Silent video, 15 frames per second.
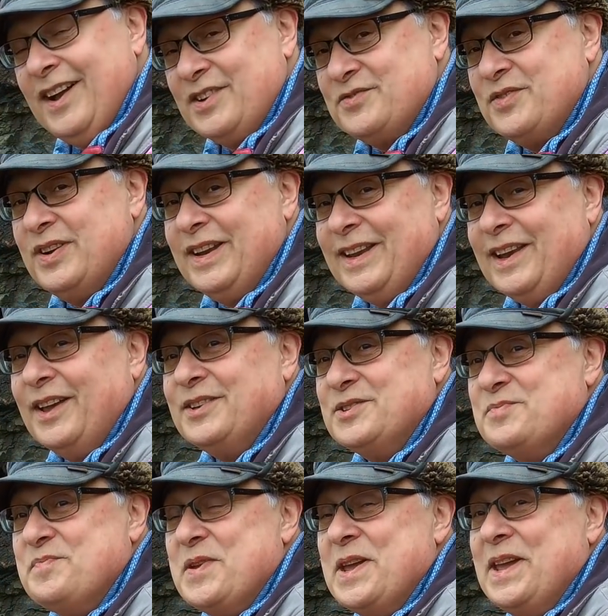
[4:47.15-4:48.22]
I'd really like
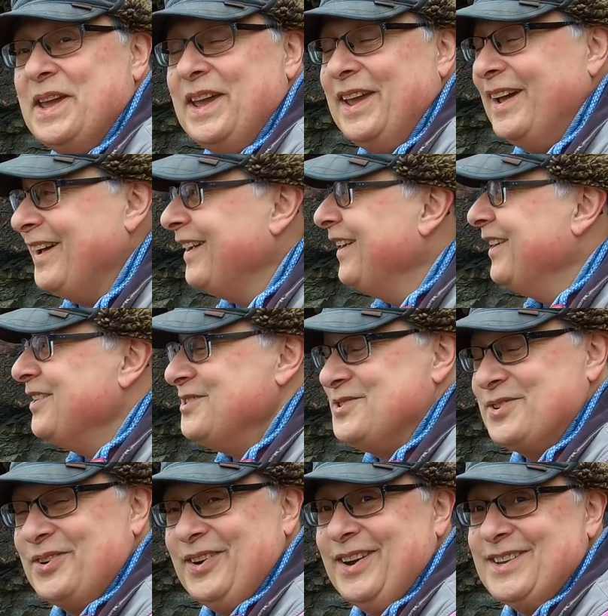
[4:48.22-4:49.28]
to be here
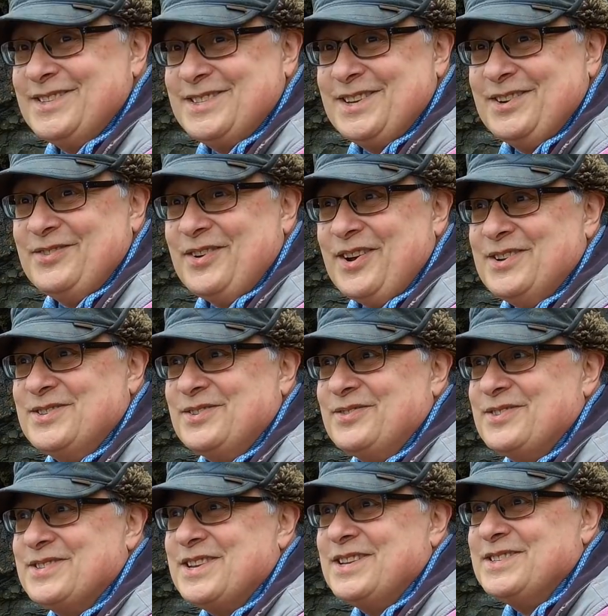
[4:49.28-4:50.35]
during a sunrise
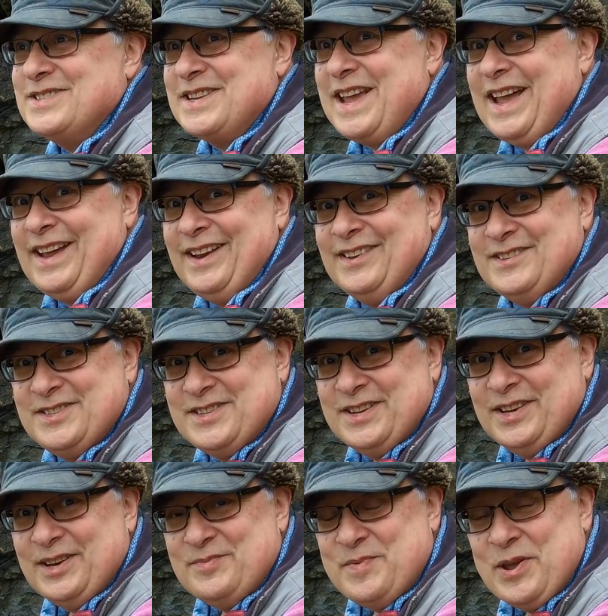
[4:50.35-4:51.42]
or a sunset and that's
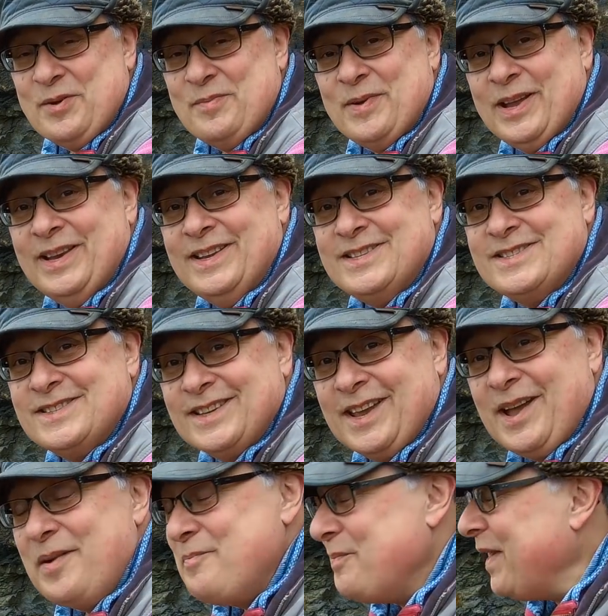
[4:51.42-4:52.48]
certainly be on my list to come